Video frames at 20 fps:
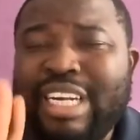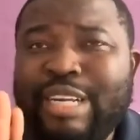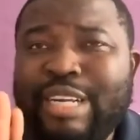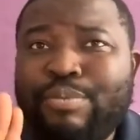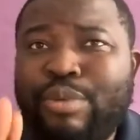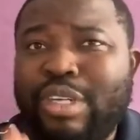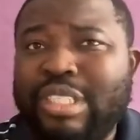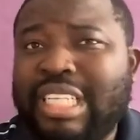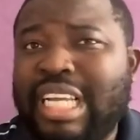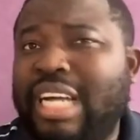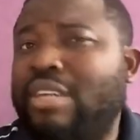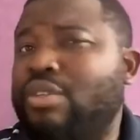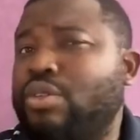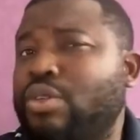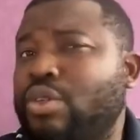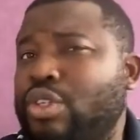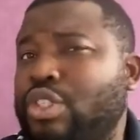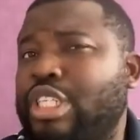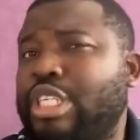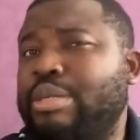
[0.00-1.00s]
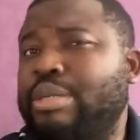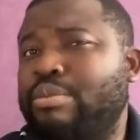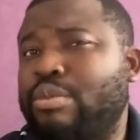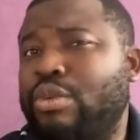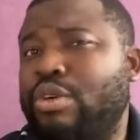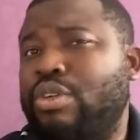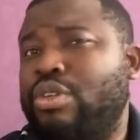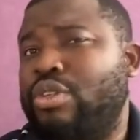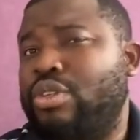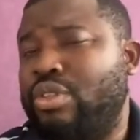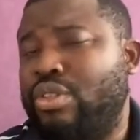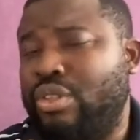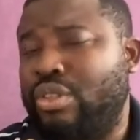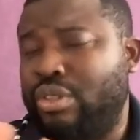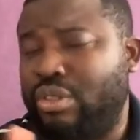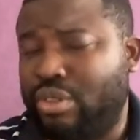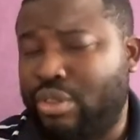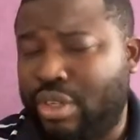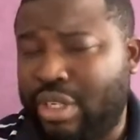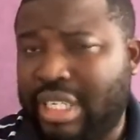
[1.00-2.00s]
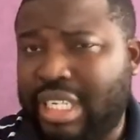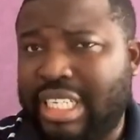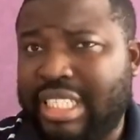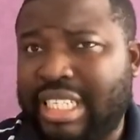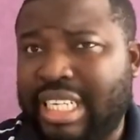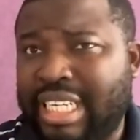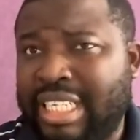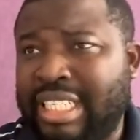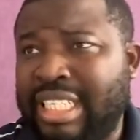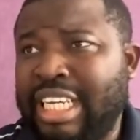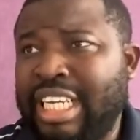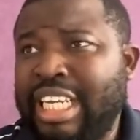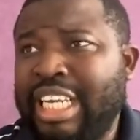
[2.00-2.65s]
important rules you must understand.